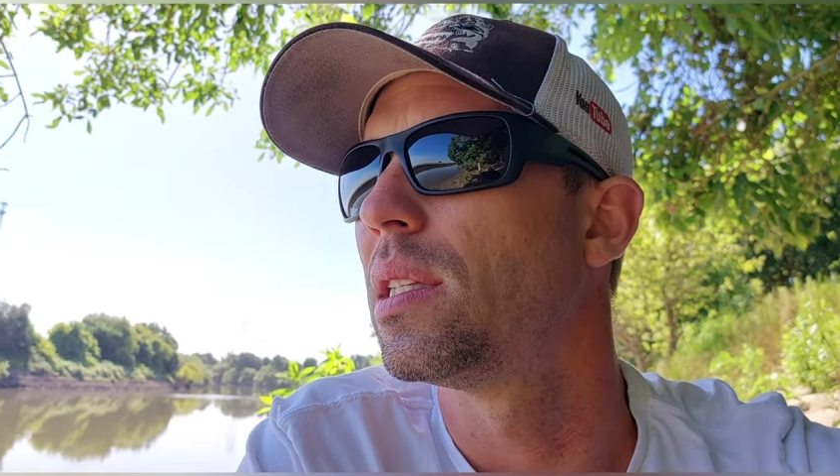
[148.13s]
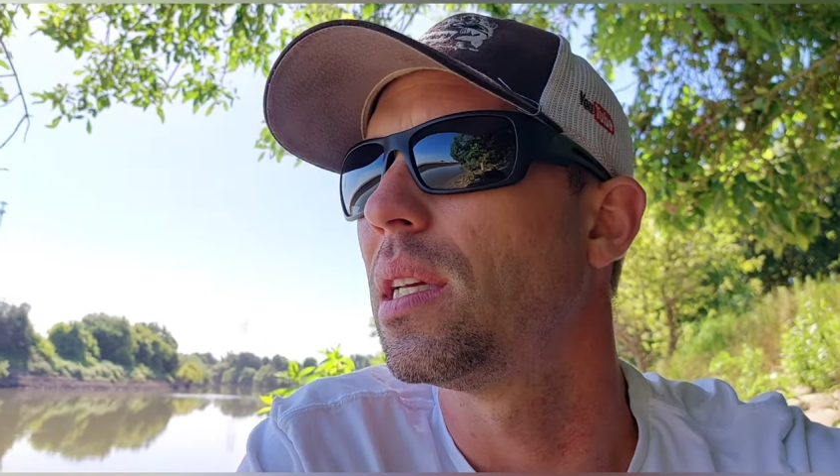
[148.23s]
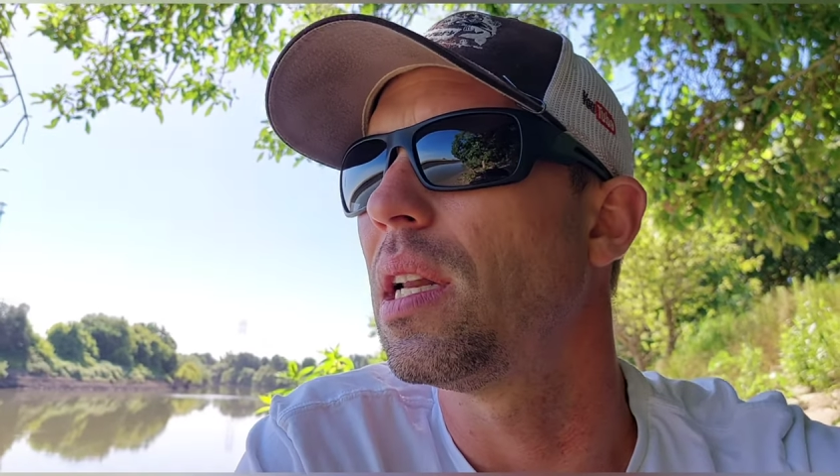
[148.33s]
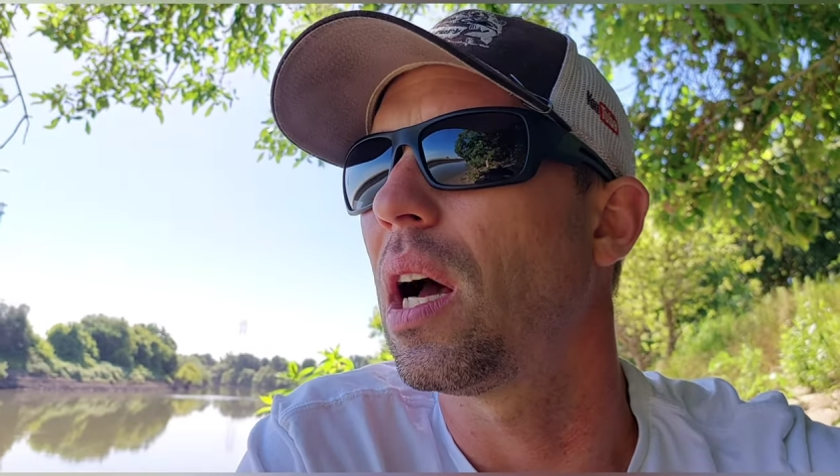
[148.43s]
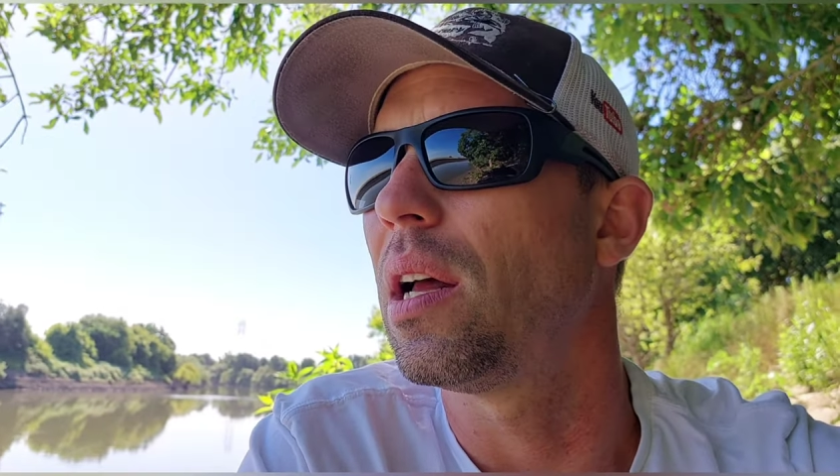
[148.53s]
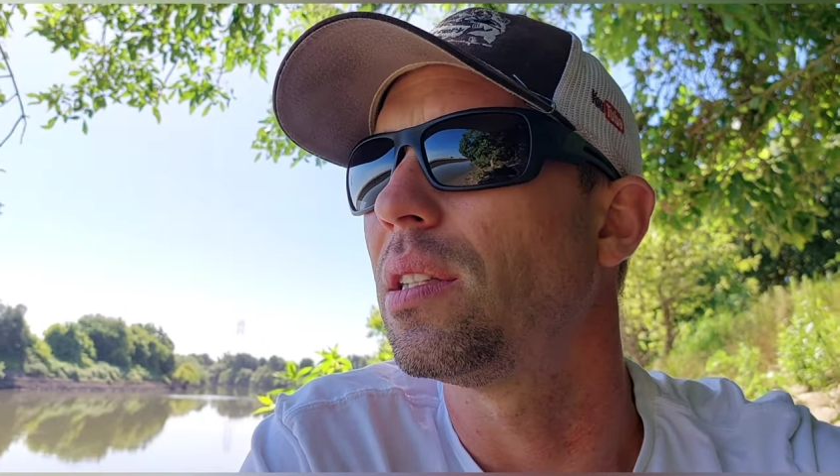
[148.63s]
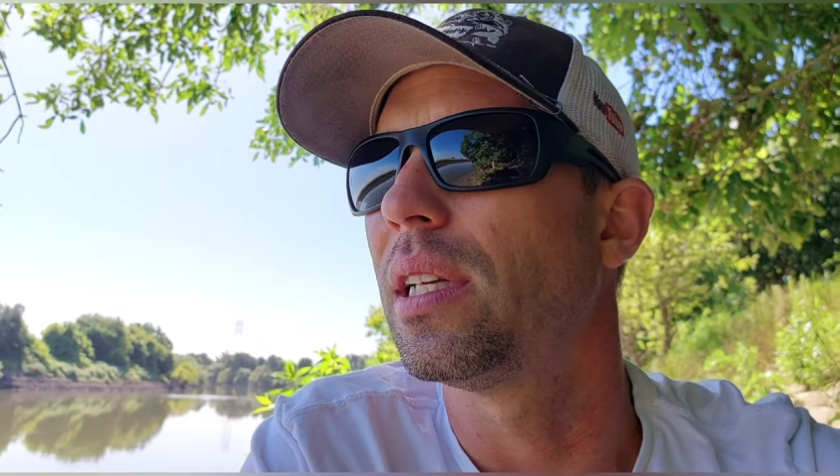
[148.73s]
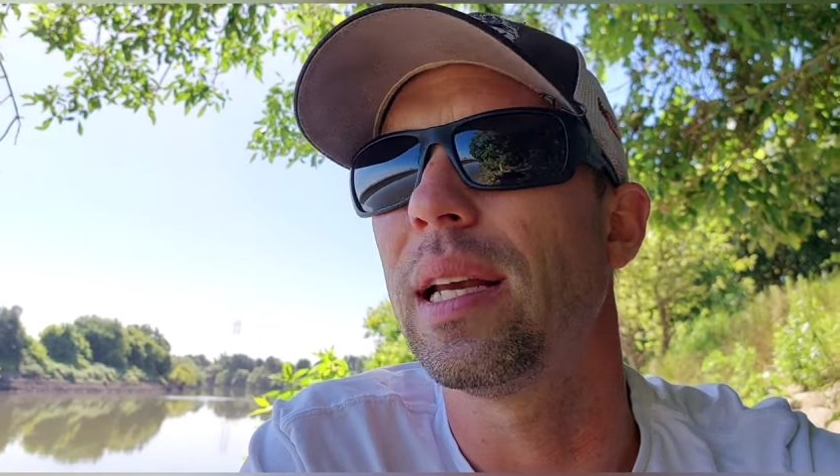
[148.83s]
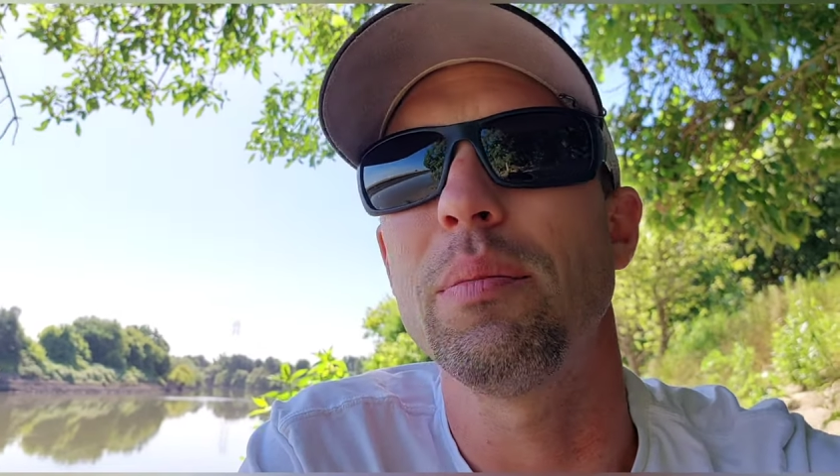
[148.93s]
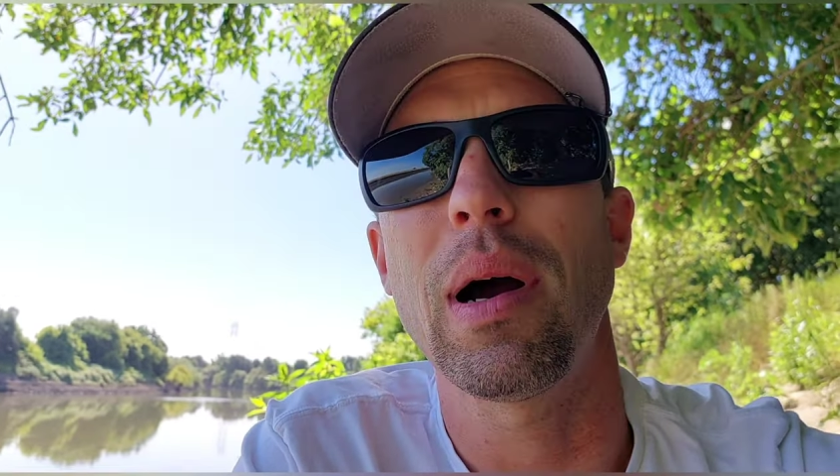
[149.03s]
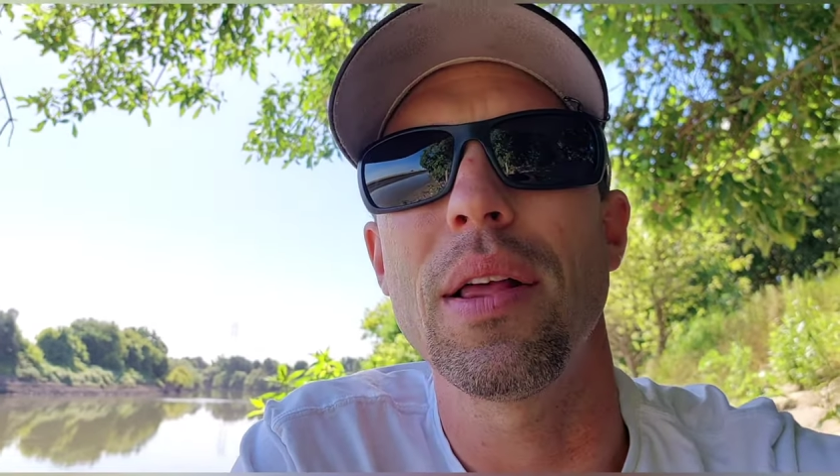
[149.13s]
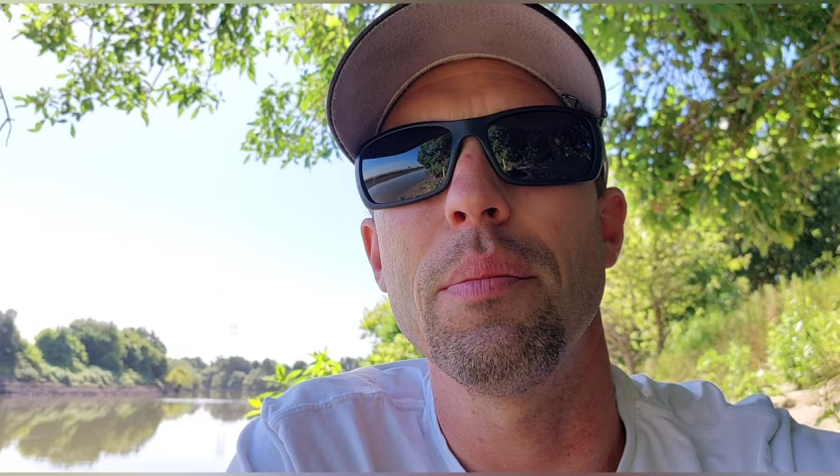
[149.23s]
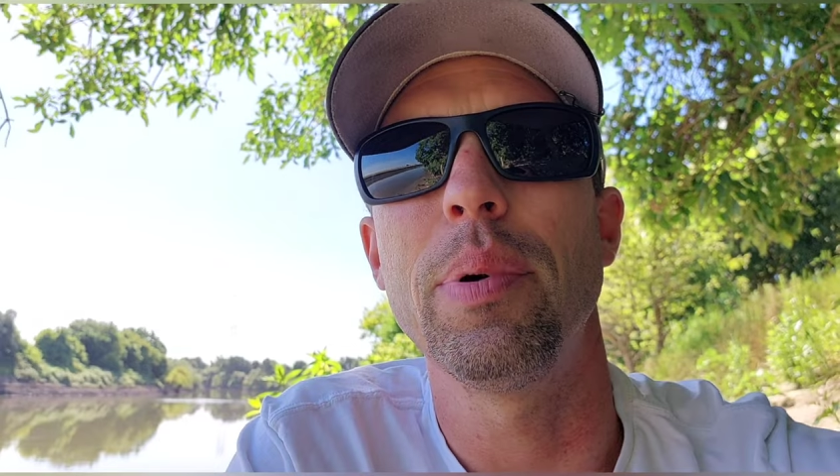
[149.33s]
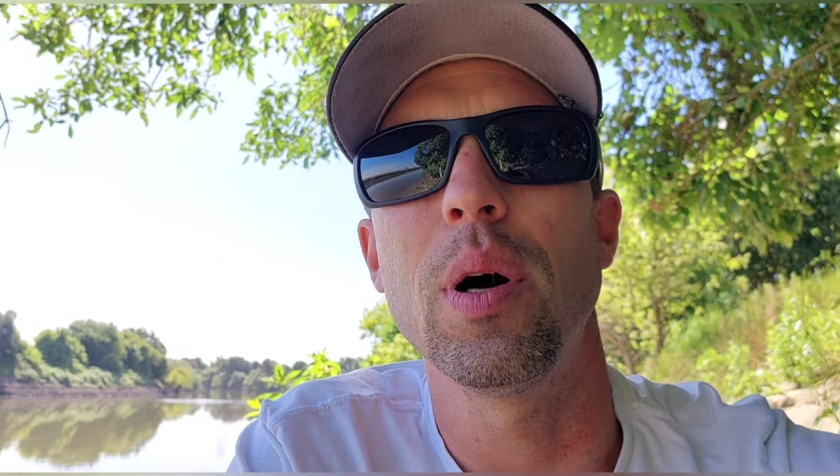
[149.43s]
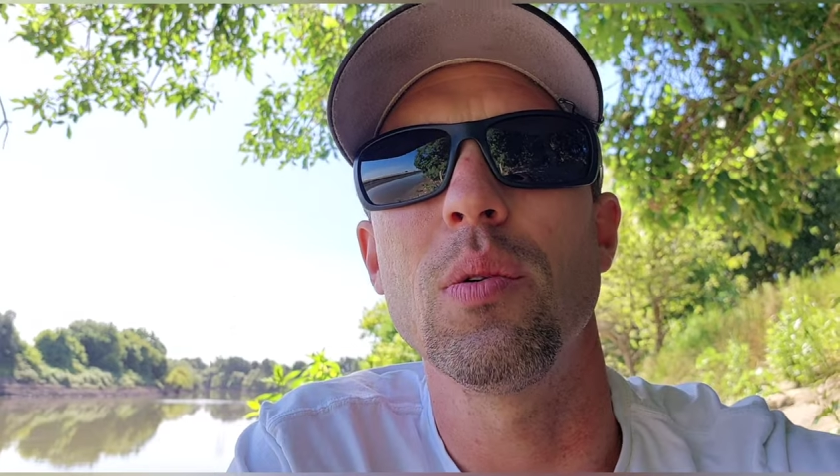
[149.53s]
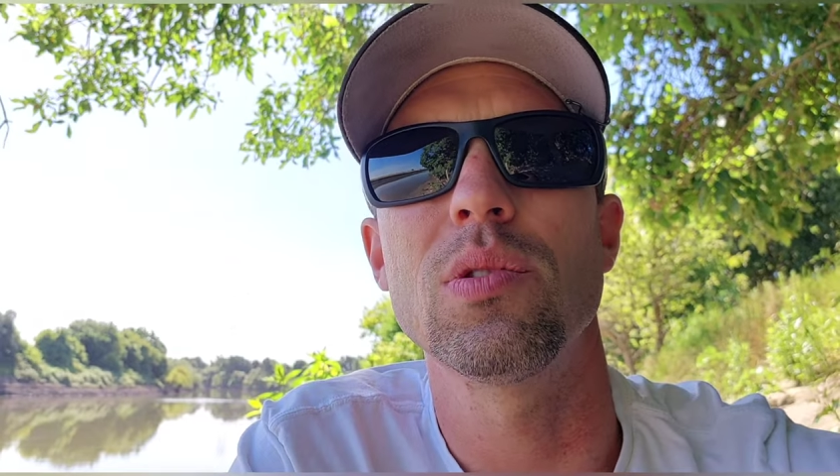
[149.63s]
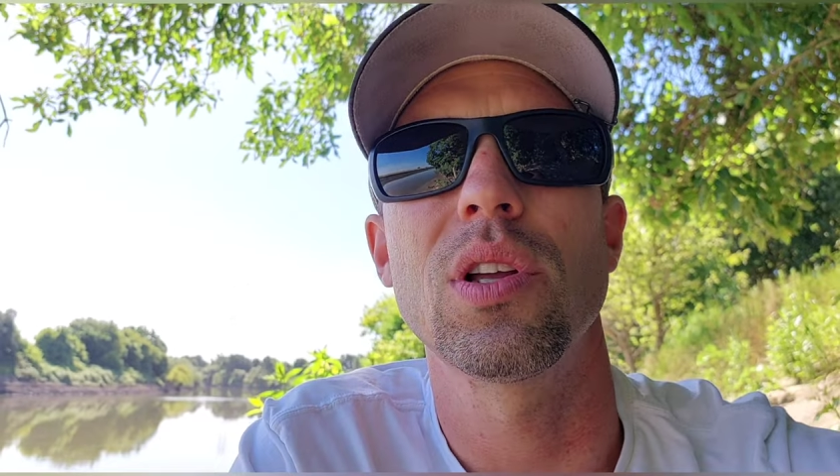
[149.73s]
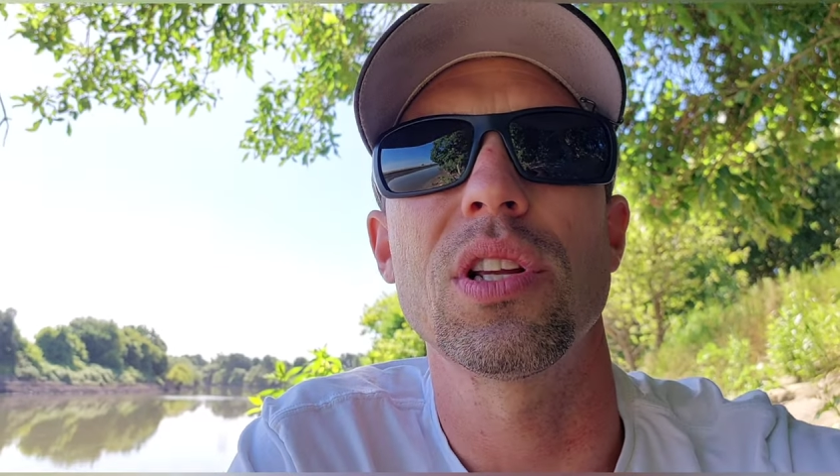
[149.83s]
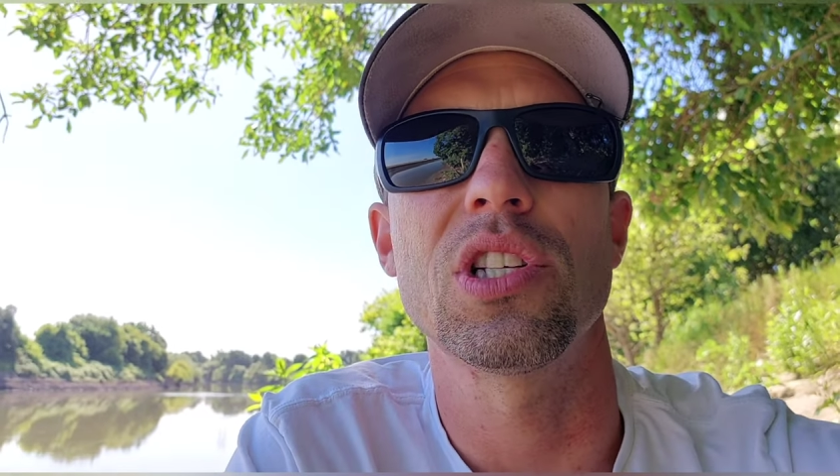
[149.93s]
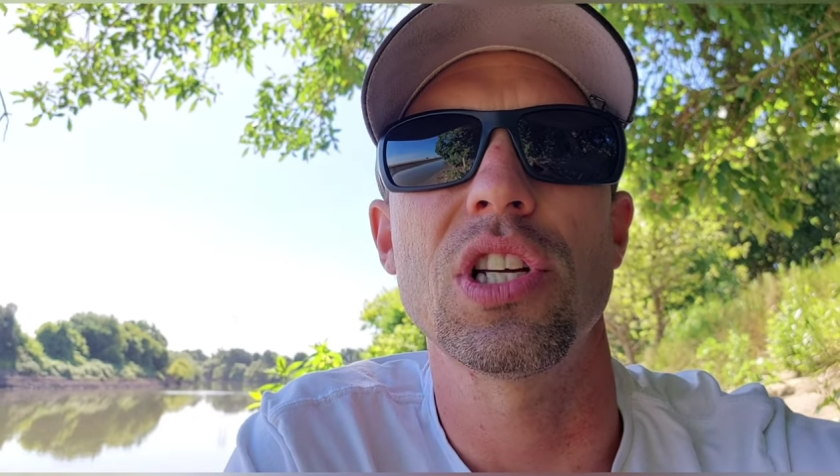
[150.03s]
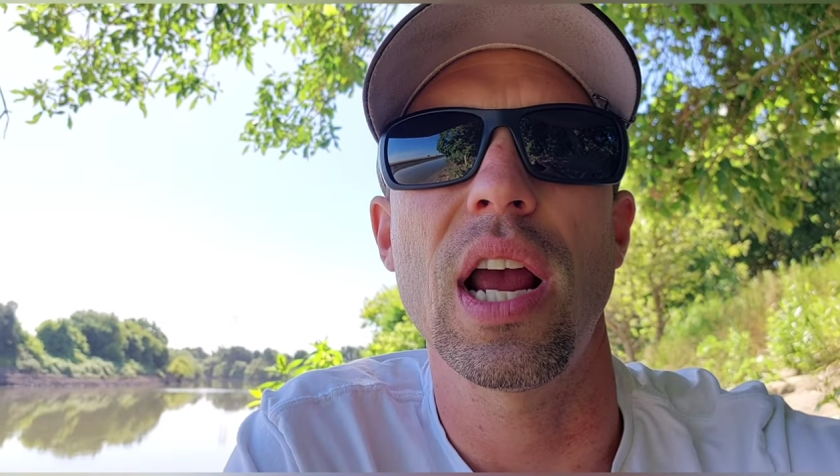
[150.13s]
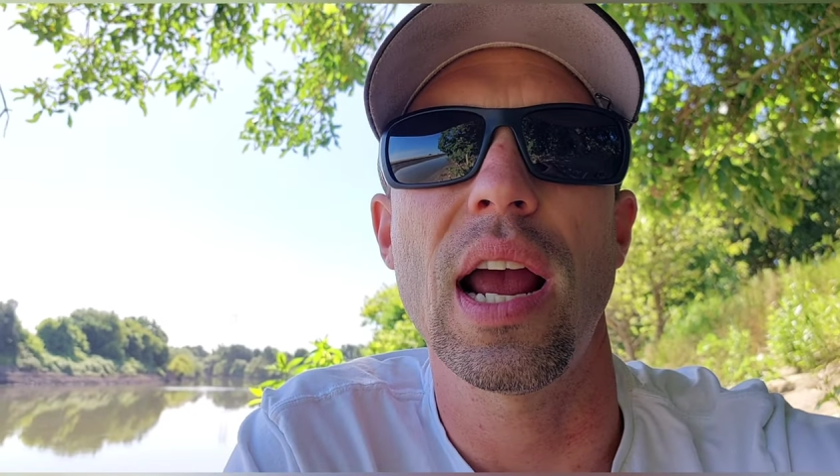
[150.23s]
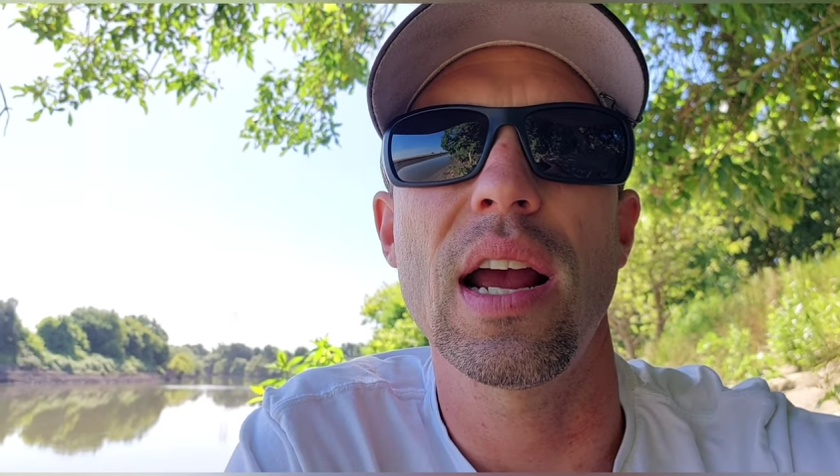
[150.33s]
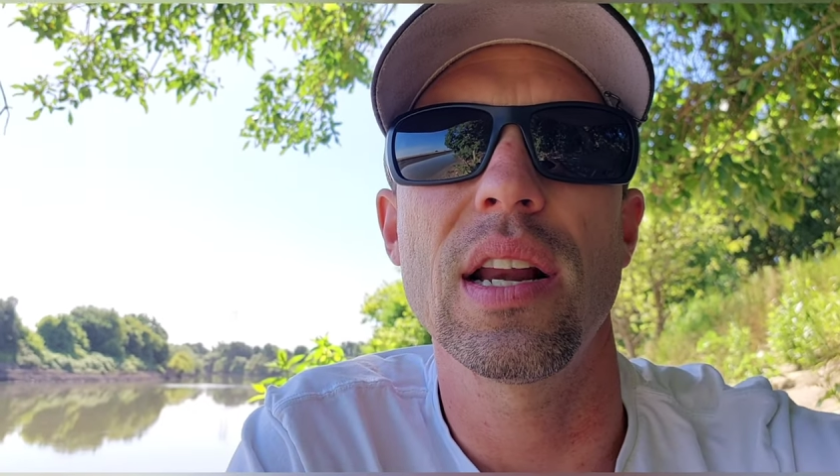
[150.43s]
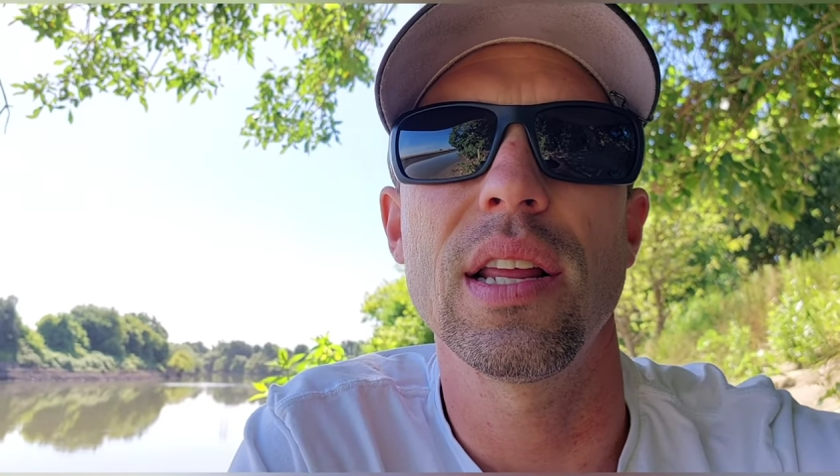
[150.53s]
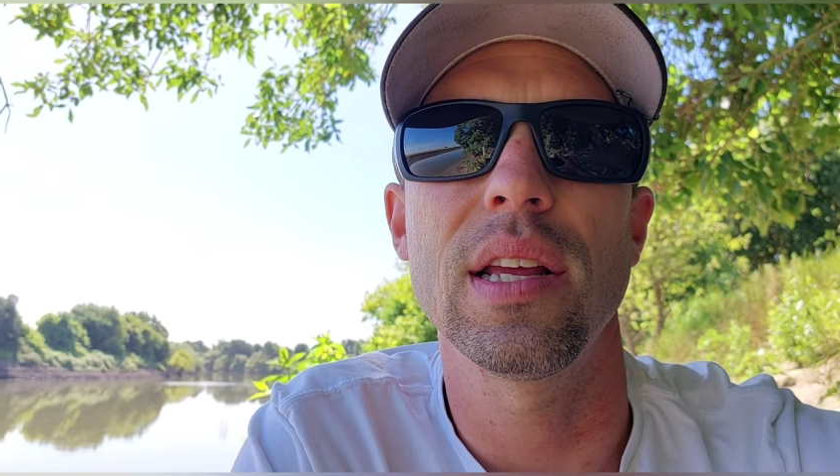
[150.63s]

to not to get by the bones on the shad